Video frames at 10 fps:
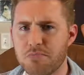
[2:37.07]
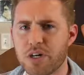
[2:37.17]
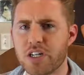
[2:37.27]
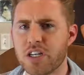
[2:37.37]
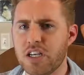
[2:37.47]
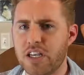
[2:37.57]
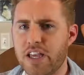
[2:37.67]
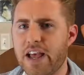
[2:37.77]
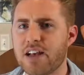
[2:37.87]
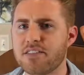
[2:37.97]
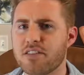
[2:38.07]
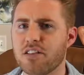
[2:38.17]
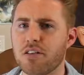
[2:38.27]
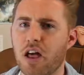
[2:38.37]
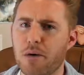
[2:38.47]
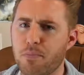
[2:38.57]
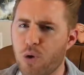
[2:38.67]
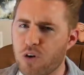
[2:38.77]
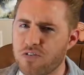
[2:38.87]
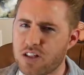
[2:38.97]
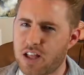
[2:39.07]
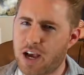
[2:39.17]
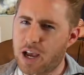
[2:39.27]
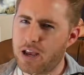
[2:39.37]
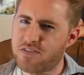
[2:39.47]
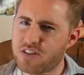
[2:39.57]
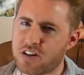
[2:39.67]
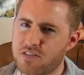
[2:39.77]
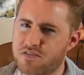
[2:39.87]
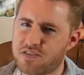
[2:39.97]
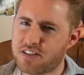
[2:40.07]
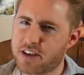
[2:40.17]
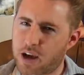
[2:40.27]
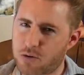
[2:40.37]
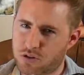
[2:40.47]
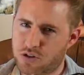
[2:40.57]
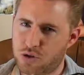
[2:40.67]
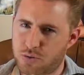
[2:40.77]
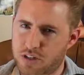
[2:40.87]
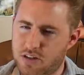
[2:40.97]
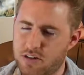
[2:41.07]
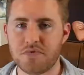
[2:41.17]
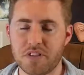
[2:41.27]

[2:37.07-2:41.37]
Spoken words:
but it has a lot more of a live sound to it.